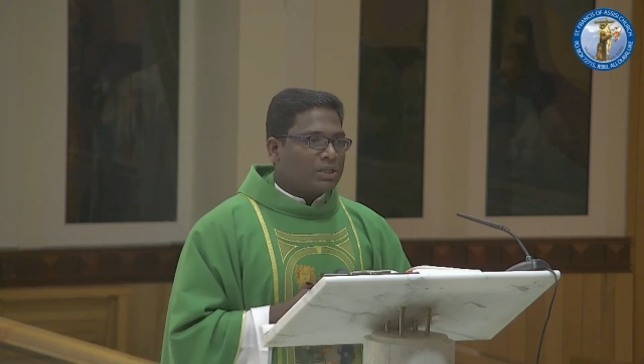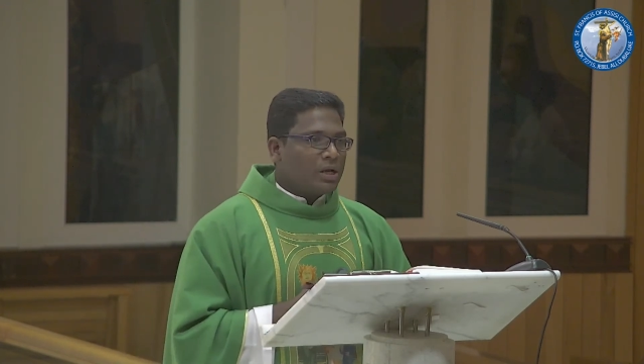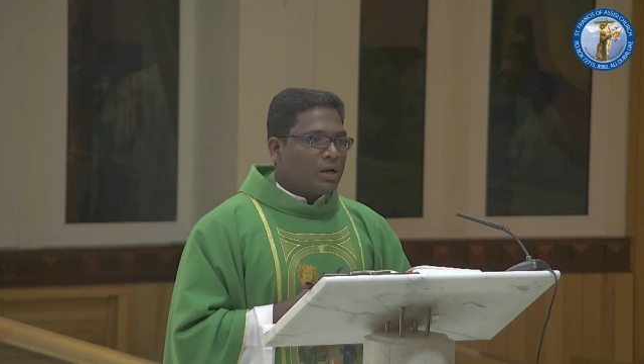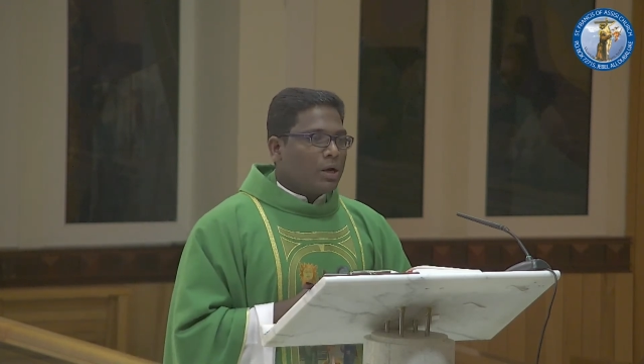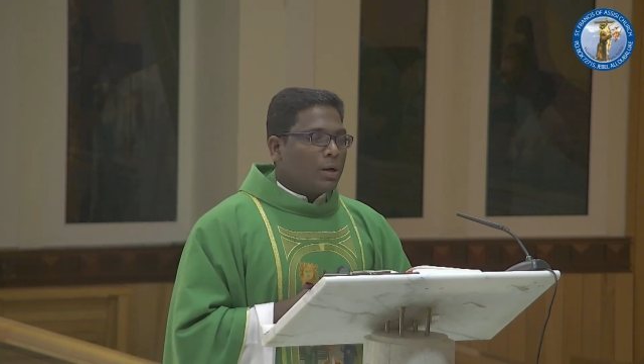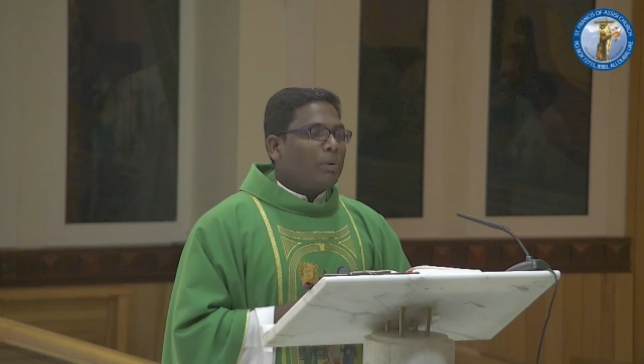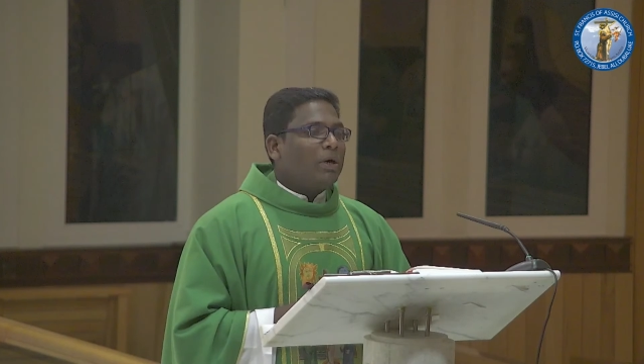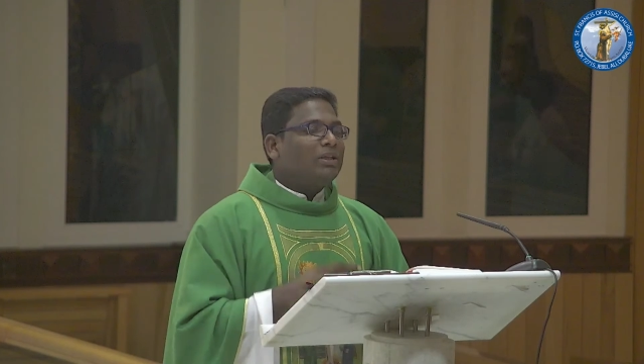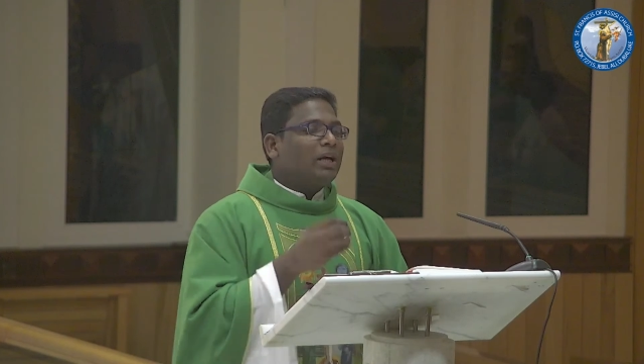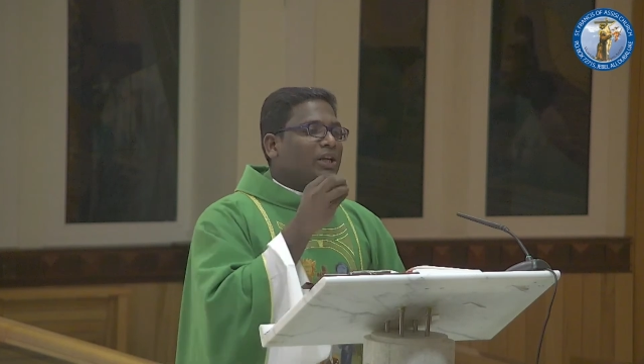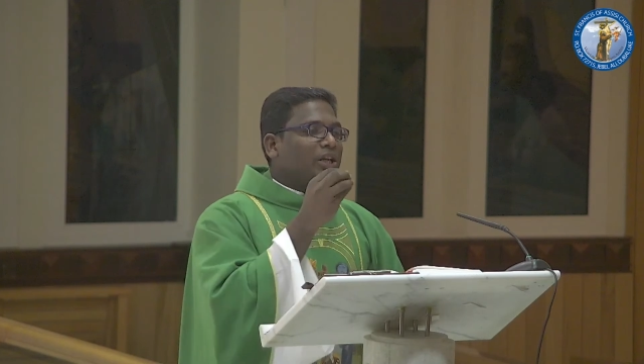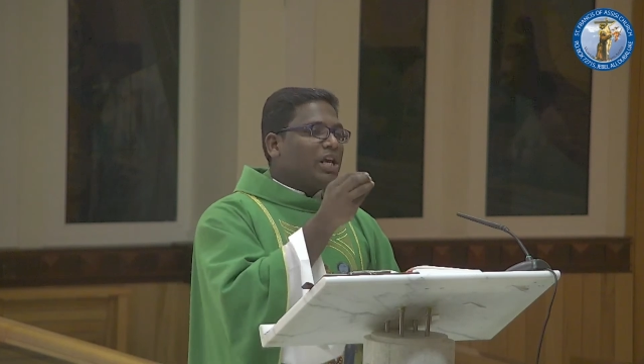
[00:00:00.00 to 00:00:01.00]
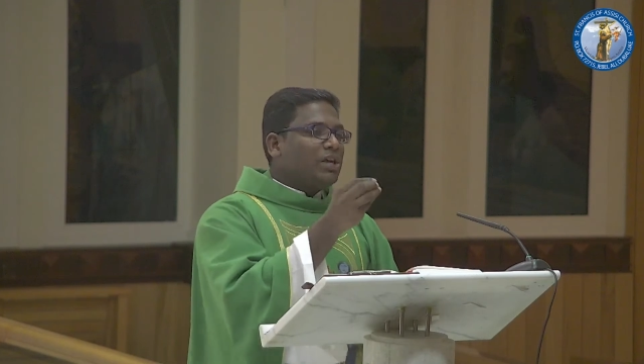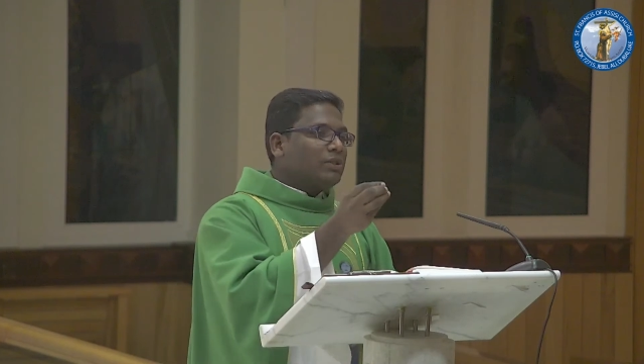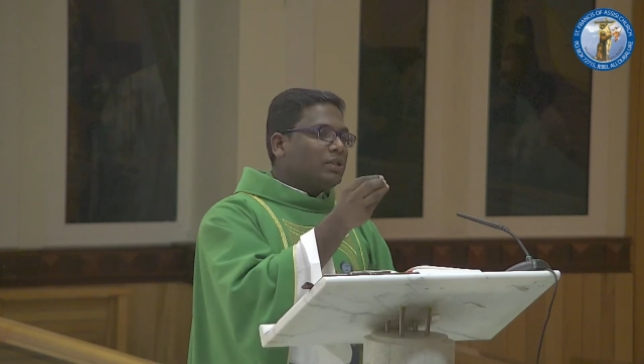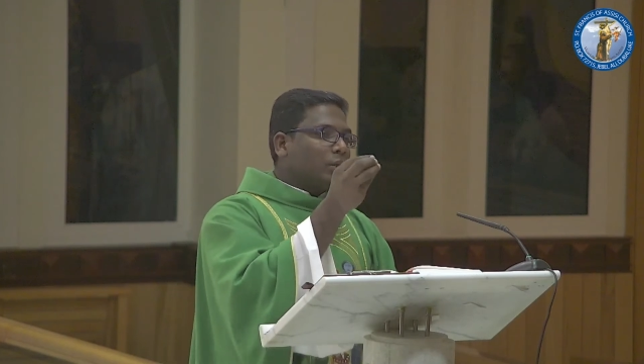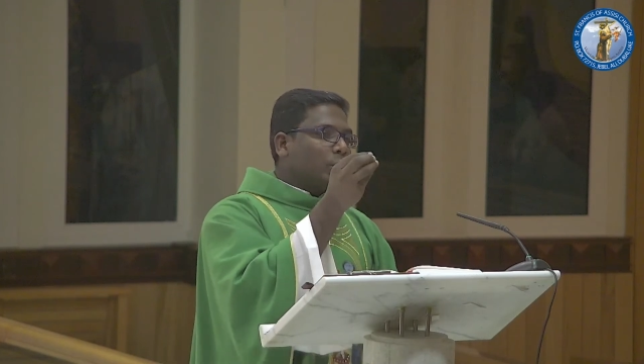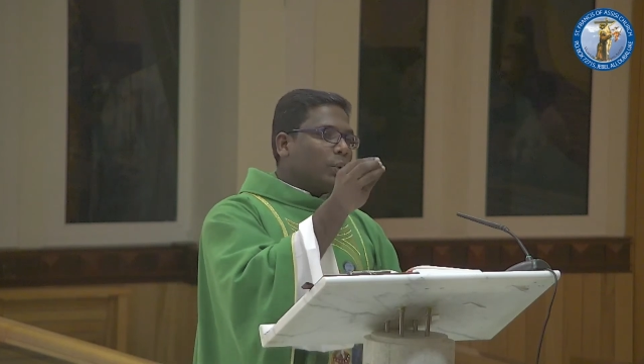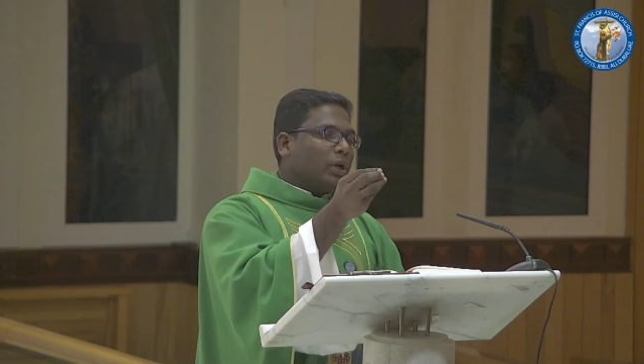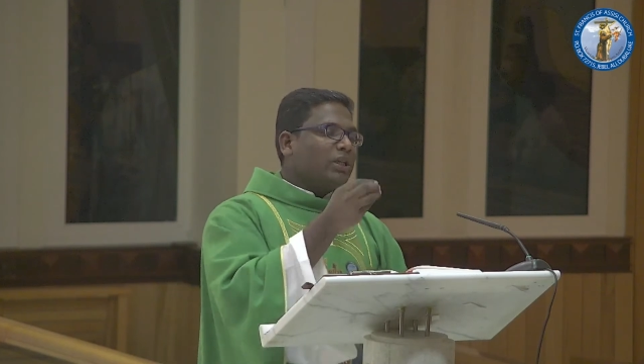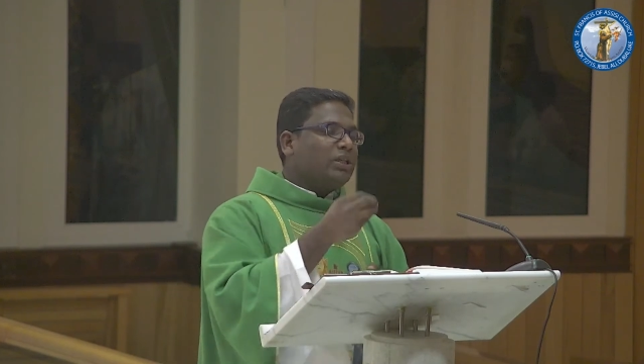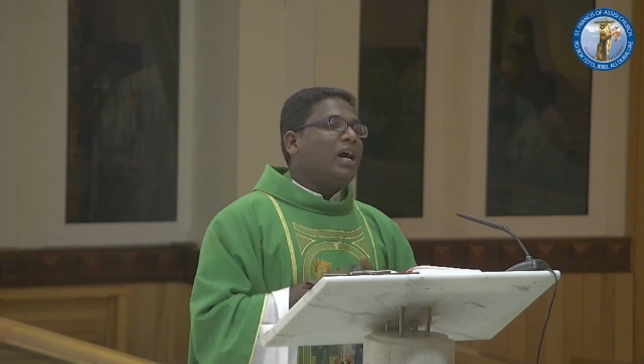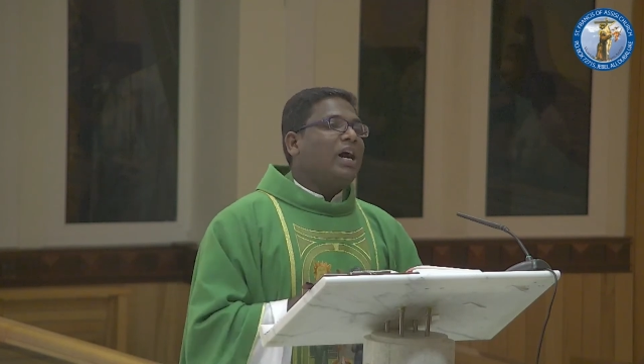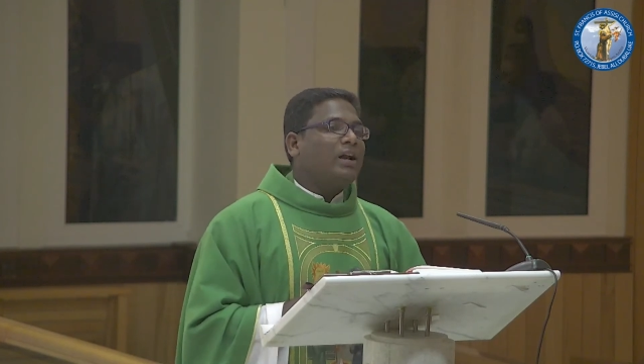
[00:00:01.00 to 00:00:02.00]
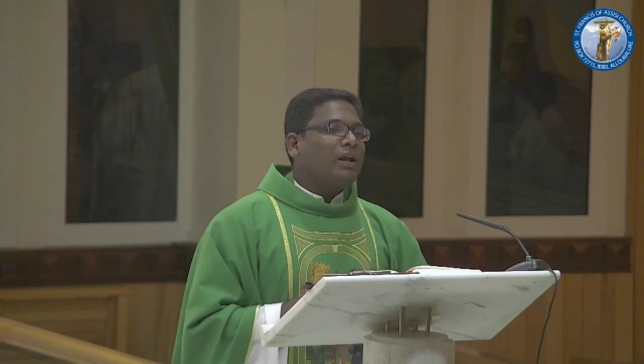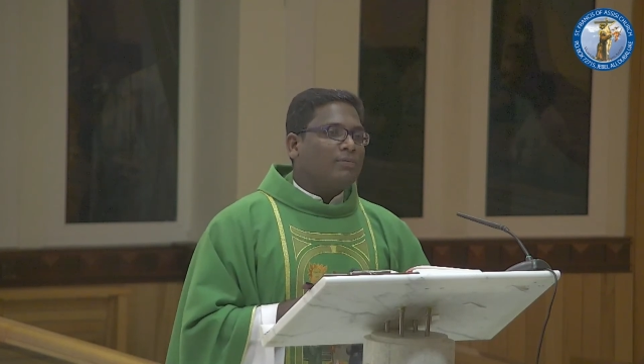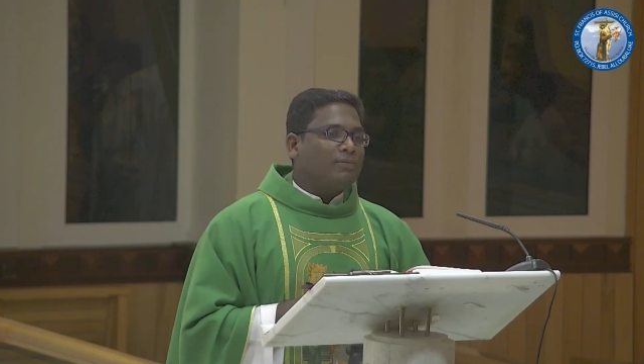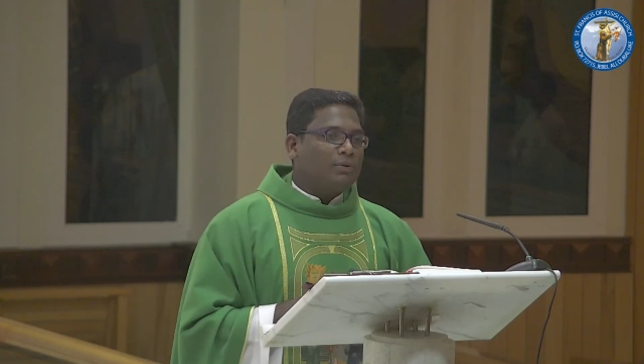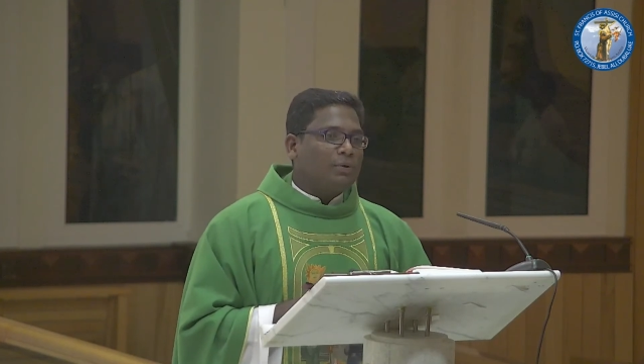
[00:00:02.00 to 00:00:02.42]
but that gives you eternal food.